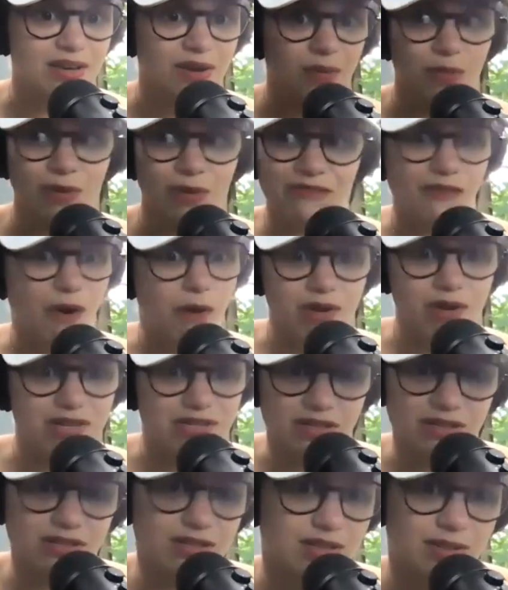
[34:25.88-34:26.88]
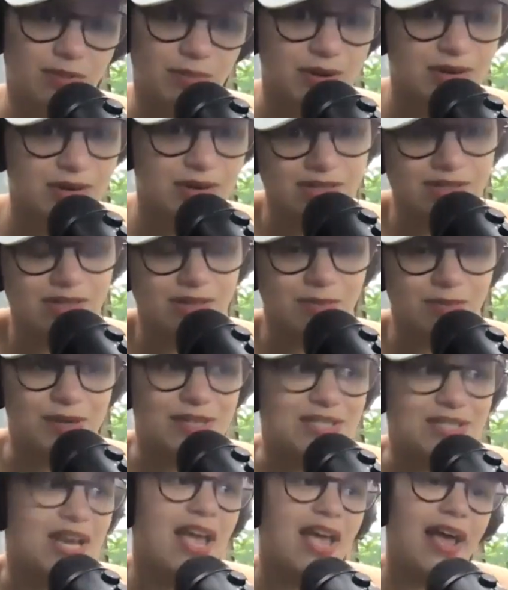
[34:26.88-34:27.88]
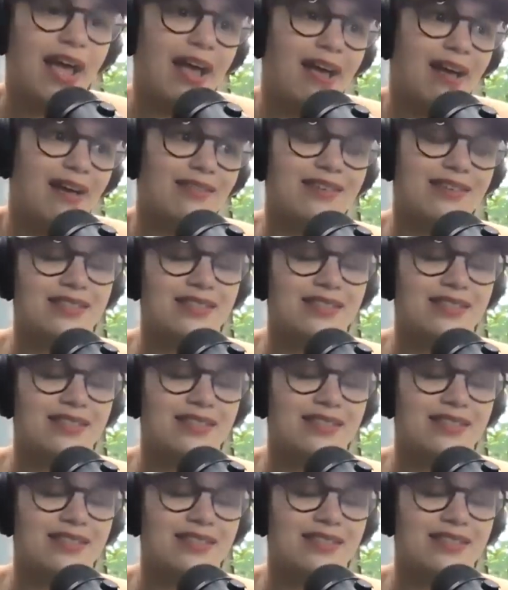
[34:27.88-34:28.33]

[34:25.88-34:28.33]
We focus on the other person too much. Oh, this